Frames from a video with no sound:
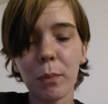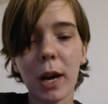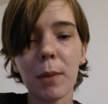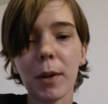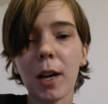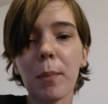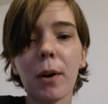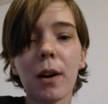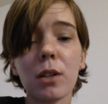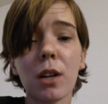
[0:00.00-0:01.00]
buy them a cup
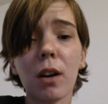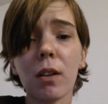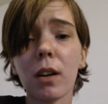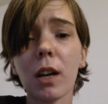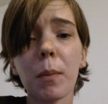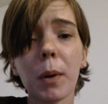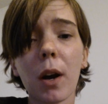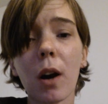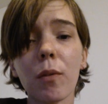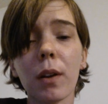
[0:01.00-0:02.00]
of hot chocolate, a cup of
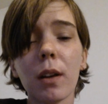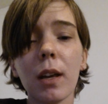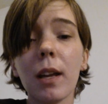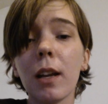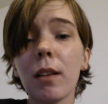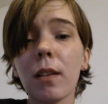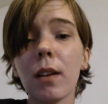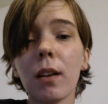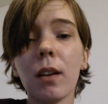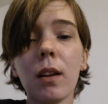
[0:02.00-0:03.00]
coffee, anything.